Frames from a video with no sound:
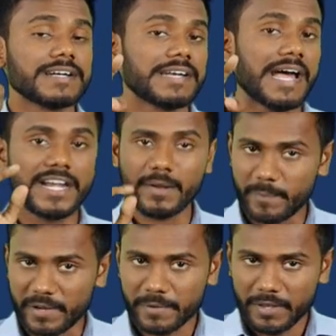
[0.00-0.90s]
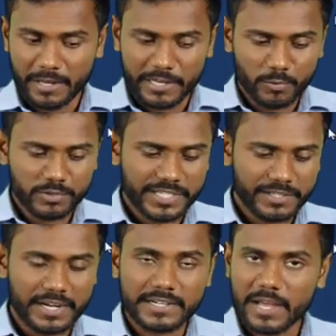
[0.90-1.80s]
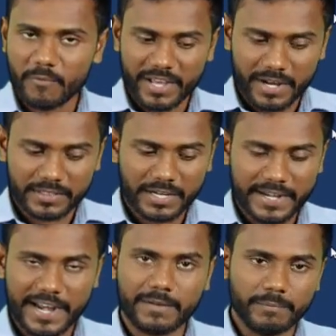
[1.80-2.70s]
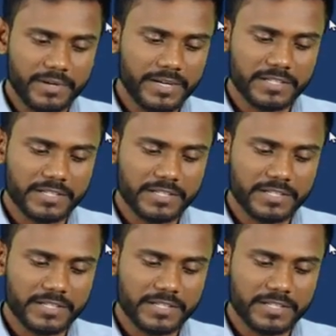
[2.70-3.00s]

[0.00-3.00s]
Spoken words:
TAN number. Using a Vedanta TAN number,